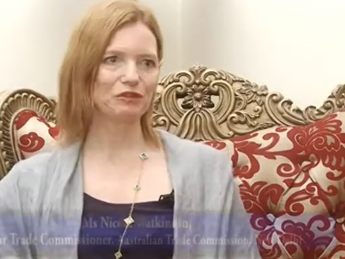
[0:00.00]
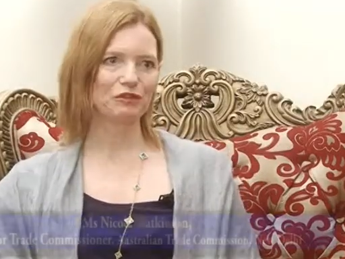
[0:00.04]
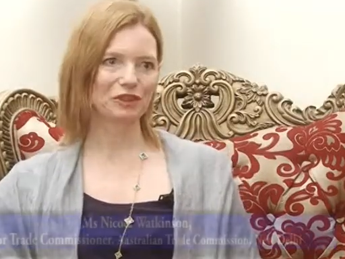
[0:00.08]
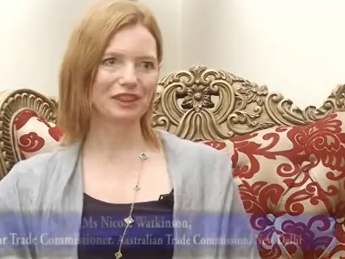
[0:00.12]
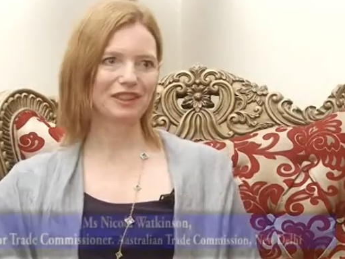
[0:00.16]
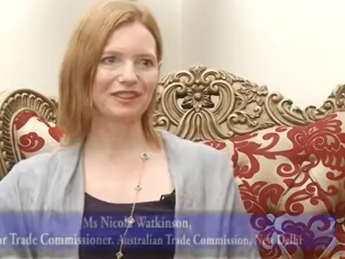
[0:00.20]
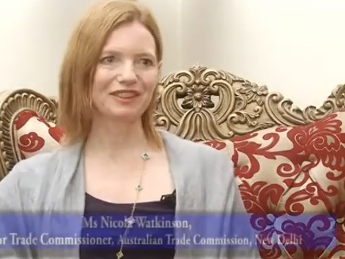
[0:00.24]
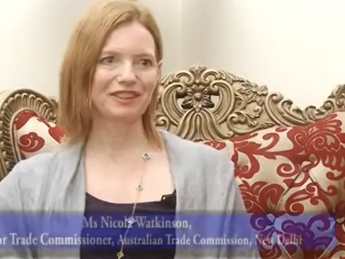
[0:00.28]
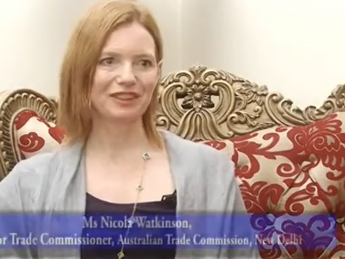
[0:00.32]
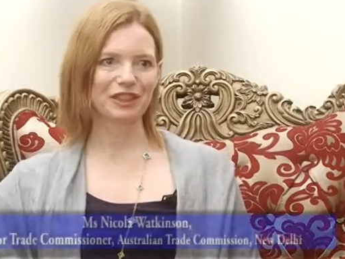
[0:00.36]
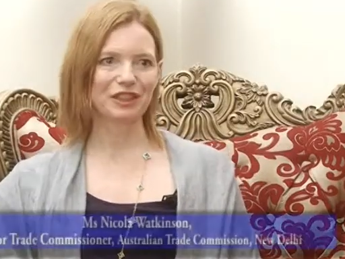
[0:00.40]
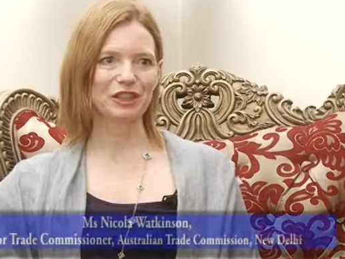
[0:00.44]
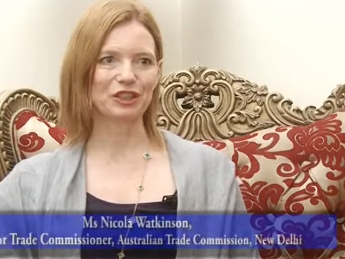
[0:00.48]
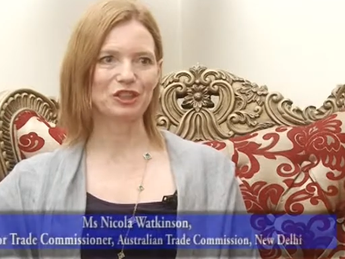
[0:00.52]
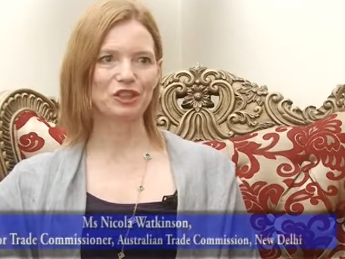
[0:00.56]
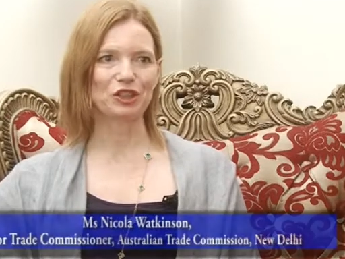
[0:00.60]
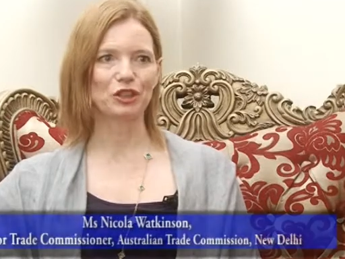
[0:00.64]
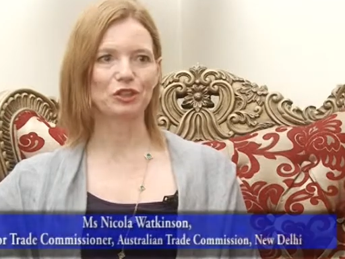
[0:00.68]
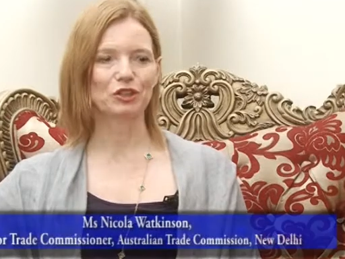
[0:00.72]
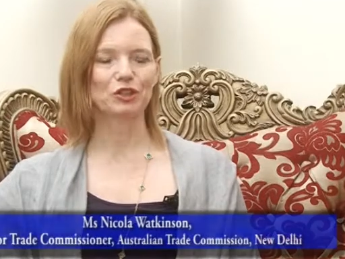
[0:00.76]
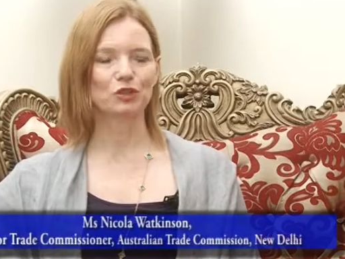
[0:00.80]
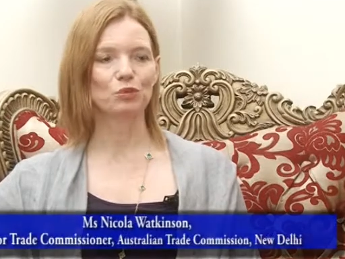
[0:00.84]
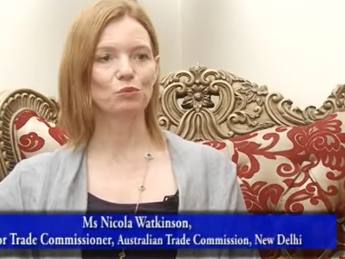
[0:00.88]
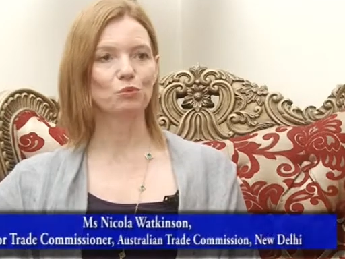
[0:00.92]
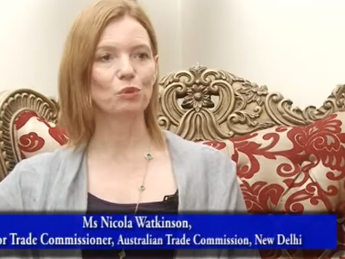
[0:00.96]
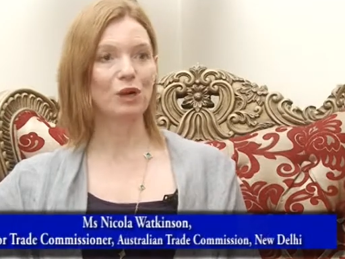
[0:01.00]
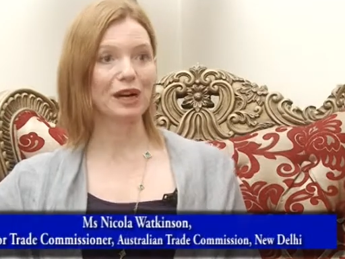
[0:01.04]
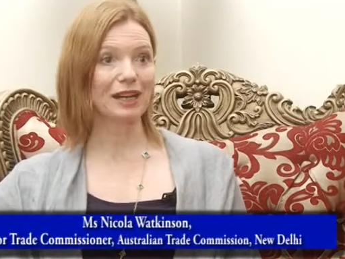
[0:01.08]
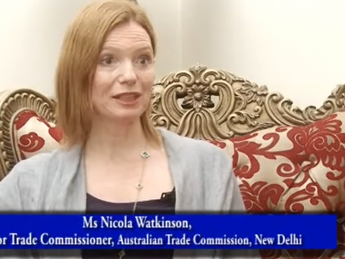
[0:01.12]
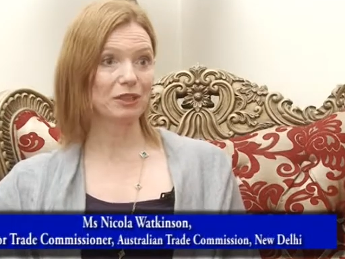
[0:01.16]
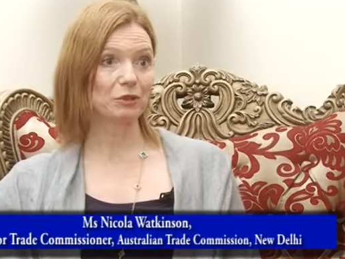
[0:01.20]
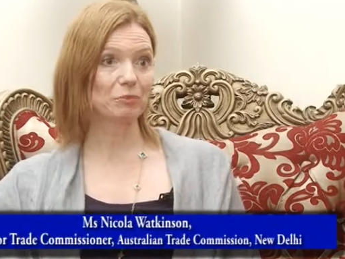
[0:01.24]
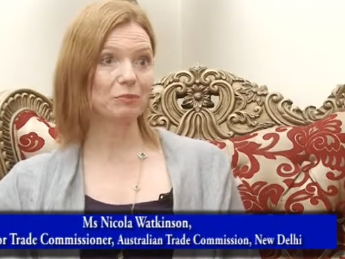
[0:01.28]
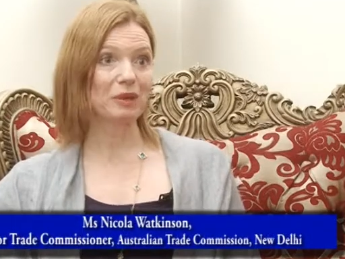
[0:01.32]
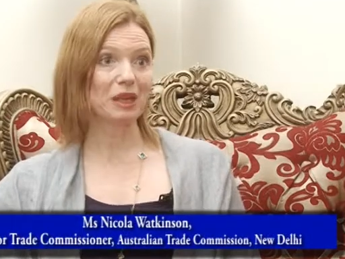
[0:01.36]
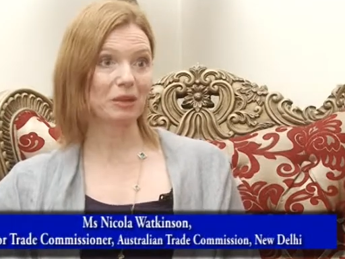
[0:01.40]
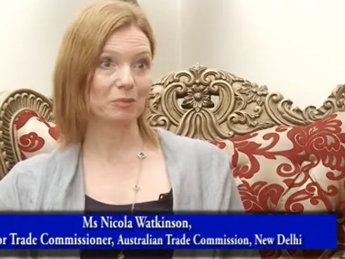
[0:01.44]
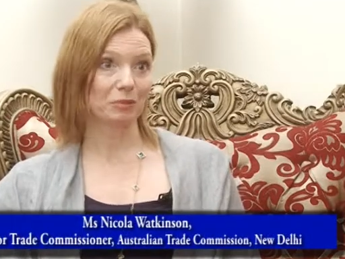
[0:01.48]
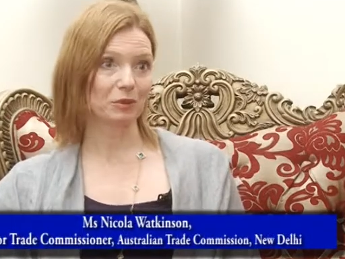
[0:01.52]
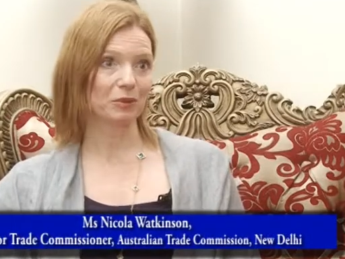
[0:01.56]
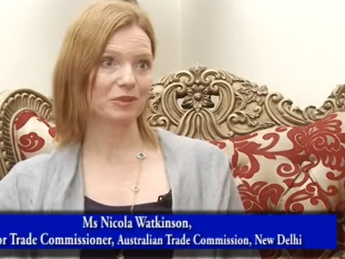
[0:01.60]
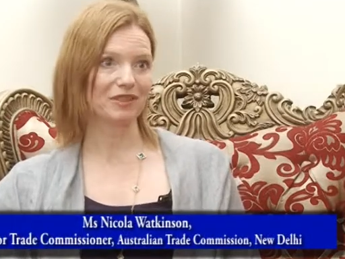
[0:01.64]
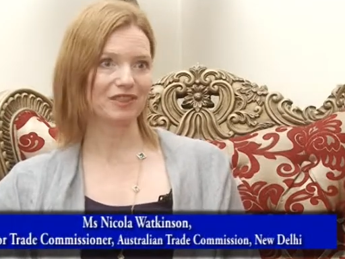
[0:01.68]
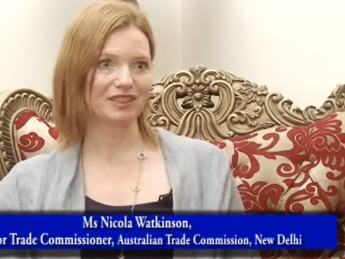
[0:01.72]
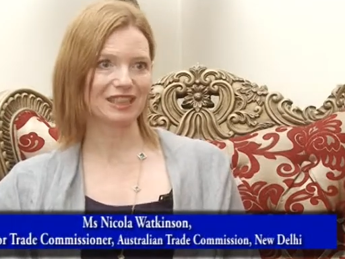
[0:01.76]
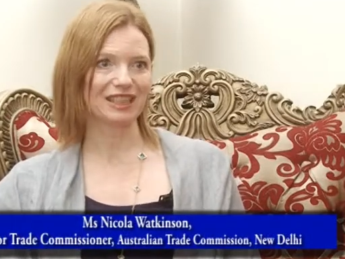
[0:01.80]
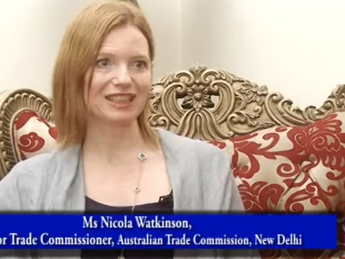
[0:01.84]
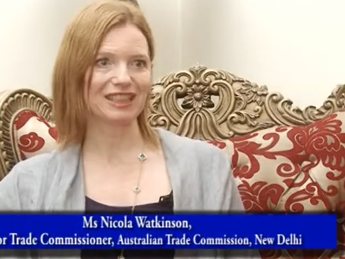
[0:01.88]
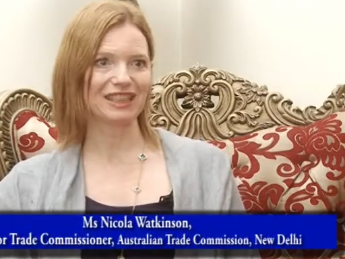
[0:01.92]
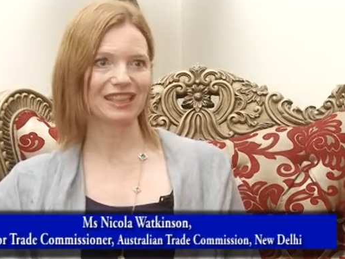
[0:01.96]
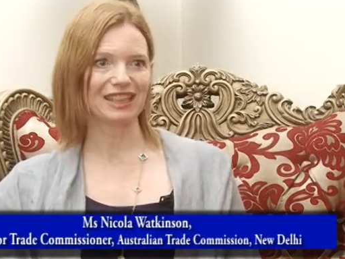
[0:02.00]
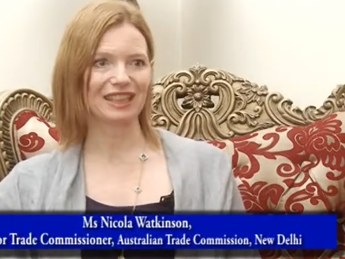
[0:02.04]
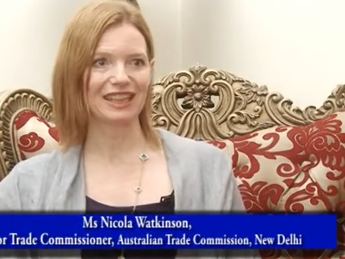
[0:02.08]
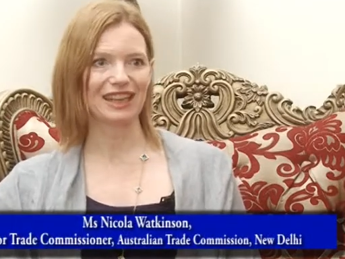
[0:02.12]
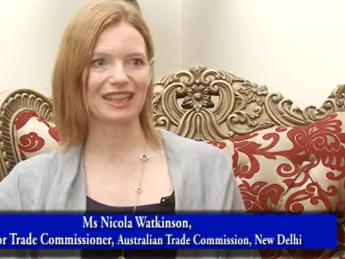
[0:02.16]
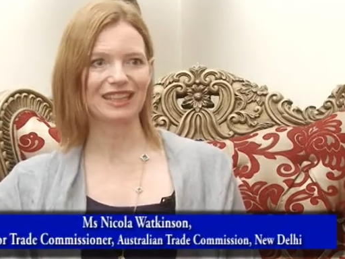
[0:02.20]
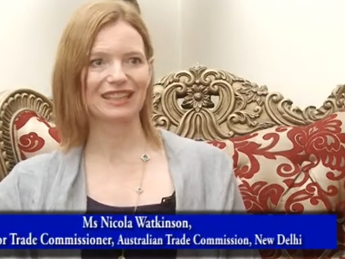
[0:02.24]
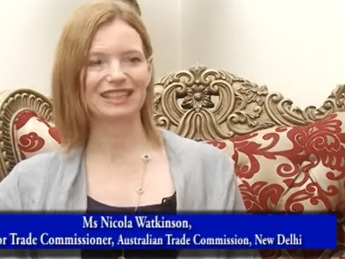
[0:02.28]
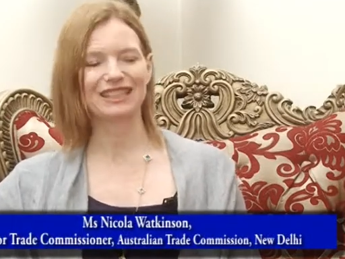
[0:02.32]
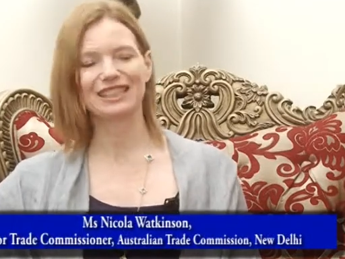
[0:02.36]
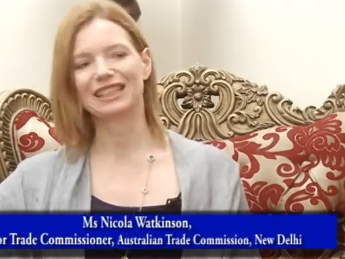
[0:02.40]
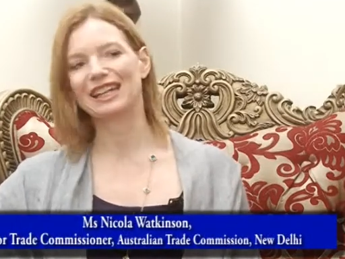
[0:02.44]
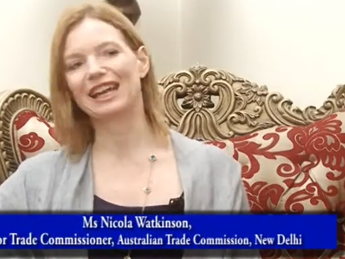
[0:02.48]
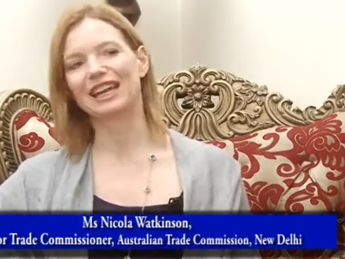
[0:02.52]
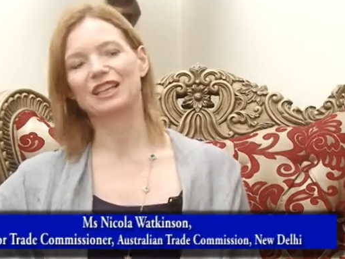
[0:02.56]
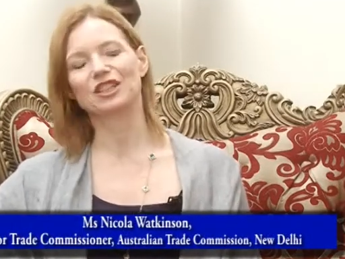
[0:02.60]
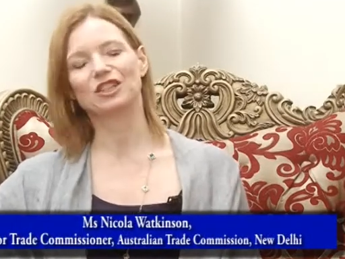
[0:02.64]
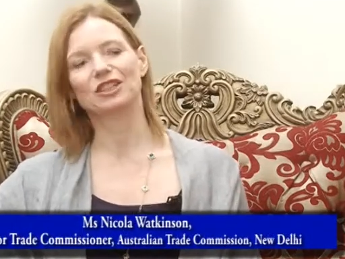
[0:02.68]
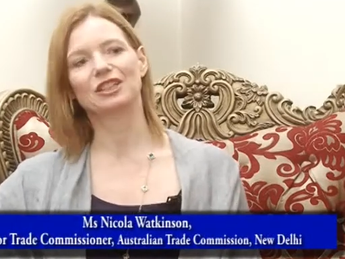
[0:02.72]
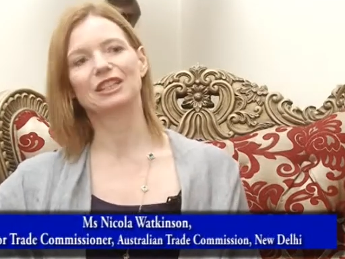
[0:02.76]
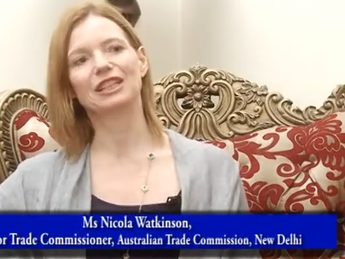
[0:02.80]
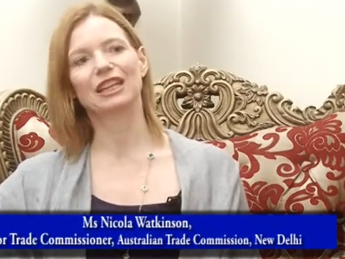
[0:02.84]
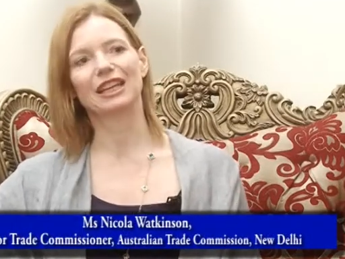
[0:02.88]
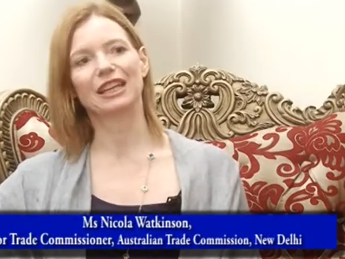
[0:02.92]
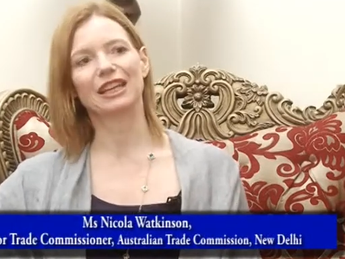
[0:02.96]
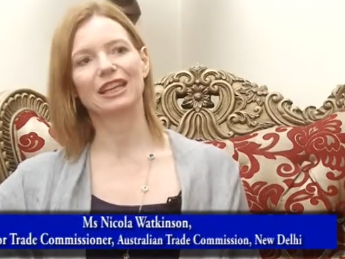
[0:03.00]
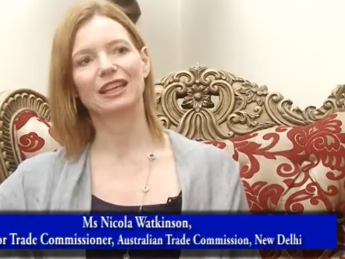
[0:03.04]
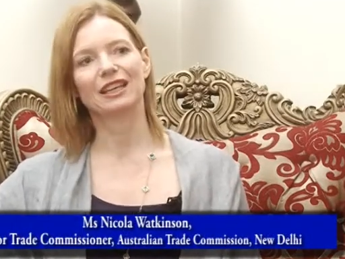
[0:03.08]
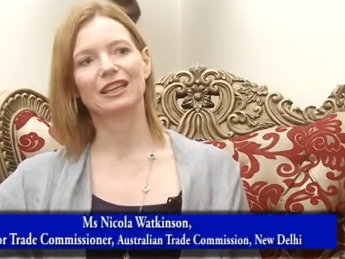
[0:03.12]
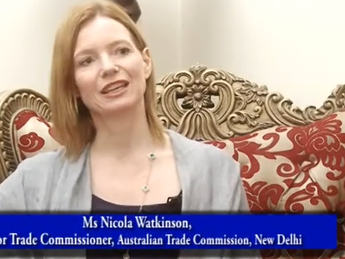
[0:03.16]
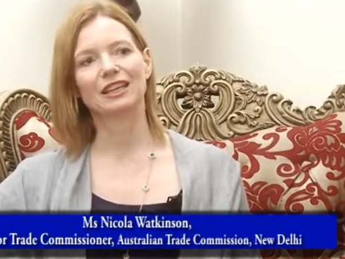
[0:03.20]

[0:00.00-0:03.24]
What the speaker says: research on why do people study internationally.